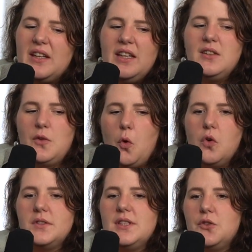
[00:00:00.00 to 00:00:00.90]
like
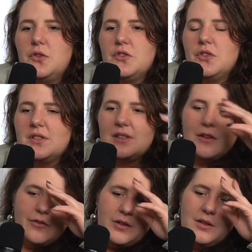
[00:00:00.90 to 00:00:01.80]
talking to all sorts of
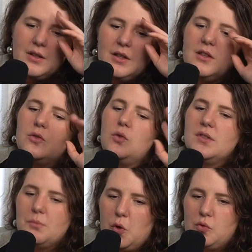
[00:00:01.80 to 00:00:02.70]
different. No
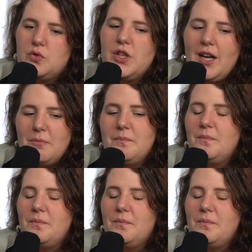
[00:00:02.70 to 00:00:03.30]
small chat.